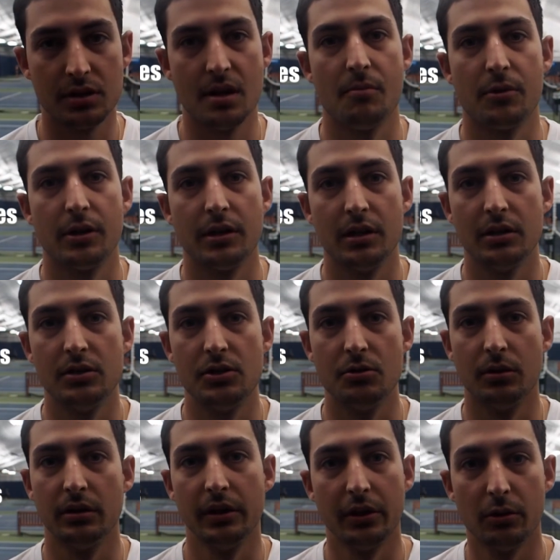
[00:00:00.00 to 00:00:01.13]
Then we're gonna do
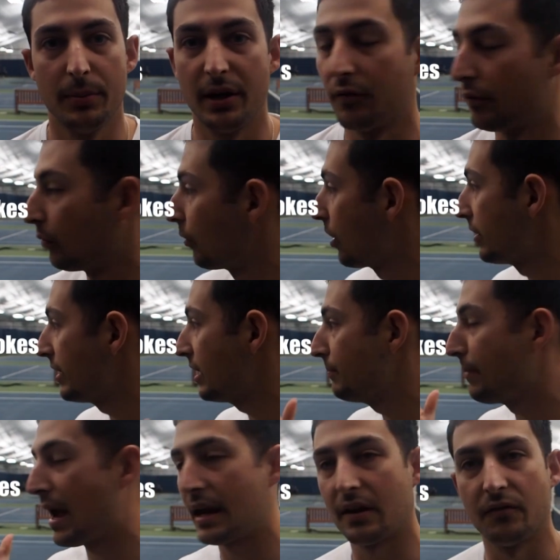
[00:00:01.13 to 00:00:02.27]
a little bit of running
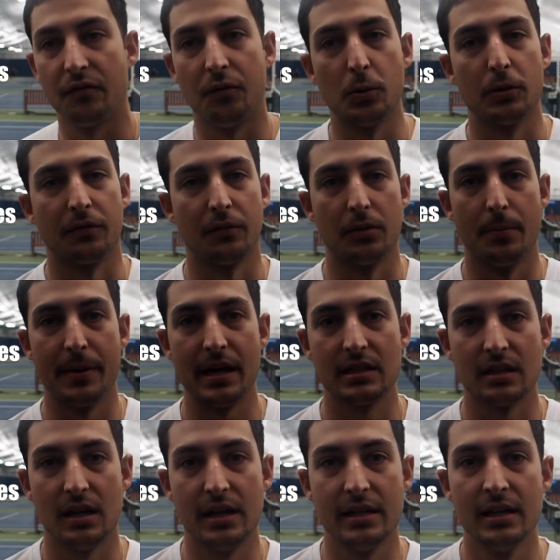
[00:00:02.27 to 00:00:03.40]
back and forth from the
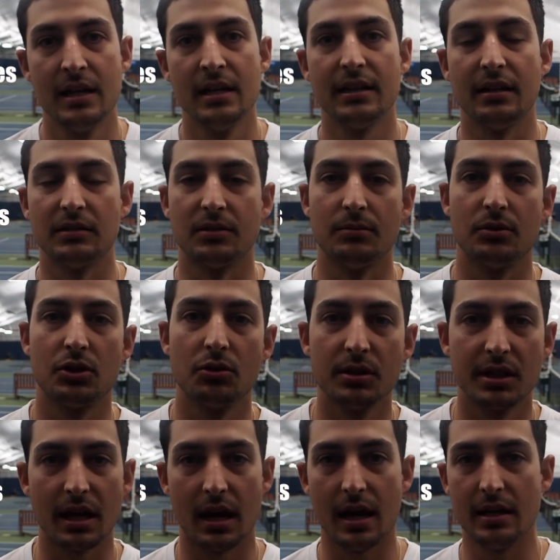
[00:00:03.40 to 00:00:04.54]
baseline, then some
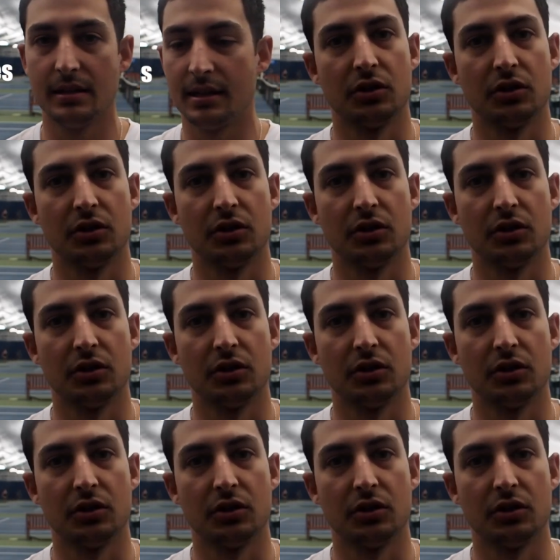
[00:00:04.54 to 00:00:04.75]
suicides.